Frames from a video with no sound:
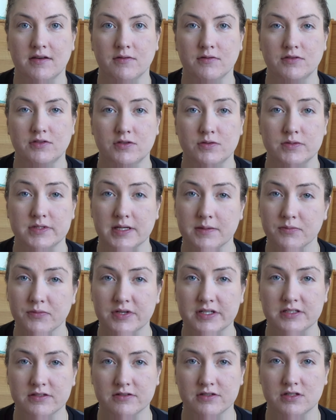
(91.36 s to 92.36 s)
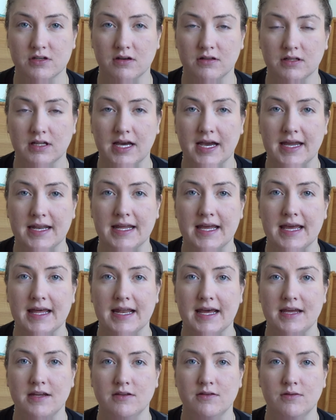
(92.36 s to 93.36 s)
do some research online, and
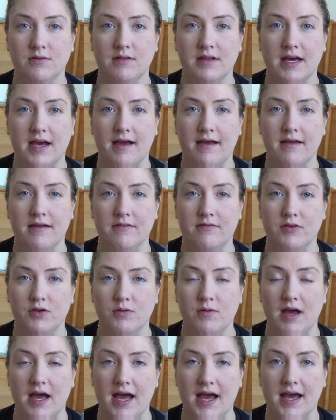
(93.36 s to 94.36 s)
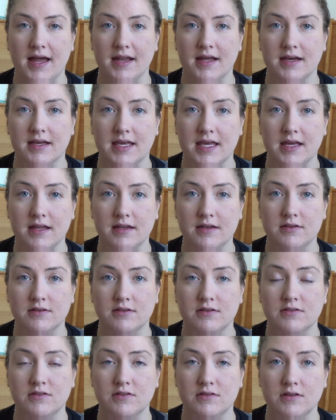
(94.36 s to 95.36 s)
I knew that if you had a kid
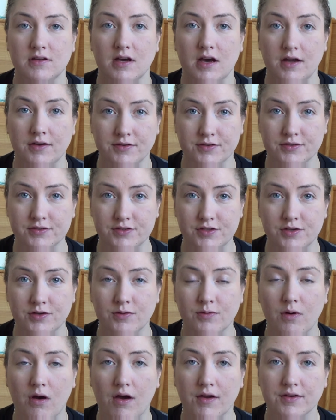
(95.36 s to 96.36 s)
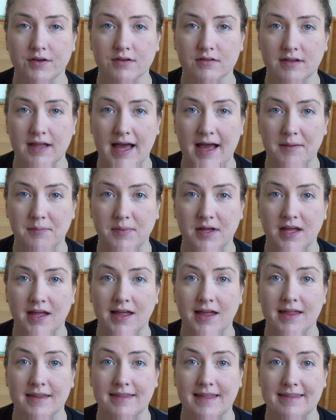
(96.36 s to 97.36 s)
under 2 on your lap,
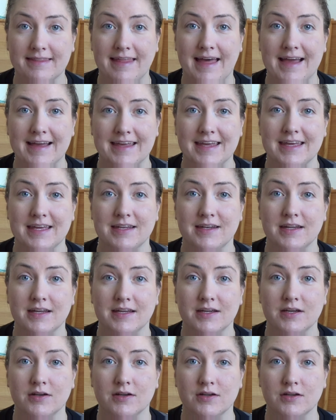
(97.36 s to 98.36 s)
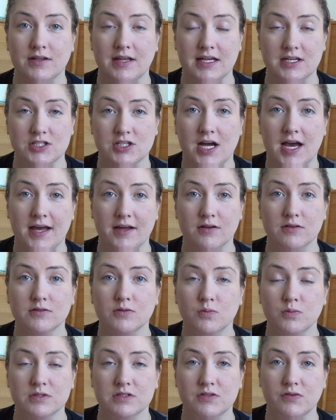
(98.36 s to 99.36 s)
that child
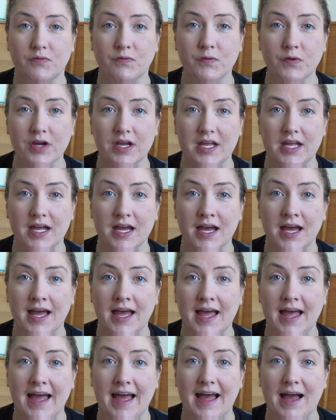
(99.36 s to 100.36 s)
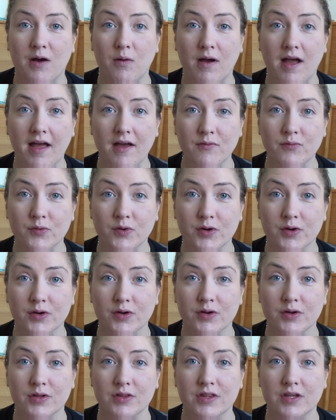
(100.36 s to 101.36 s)
was free.
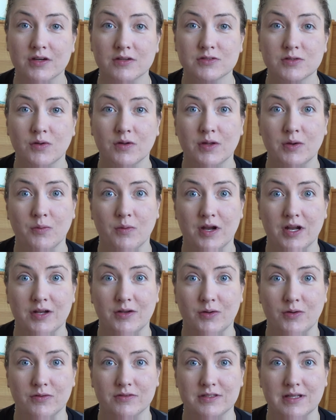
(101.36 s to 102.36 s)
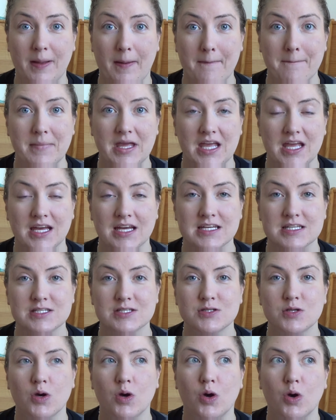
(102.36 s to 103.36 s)
However, there's only one adult, me.
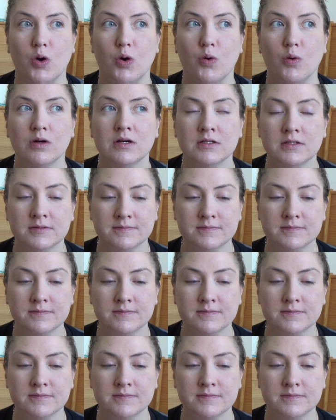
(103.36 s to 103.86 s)
So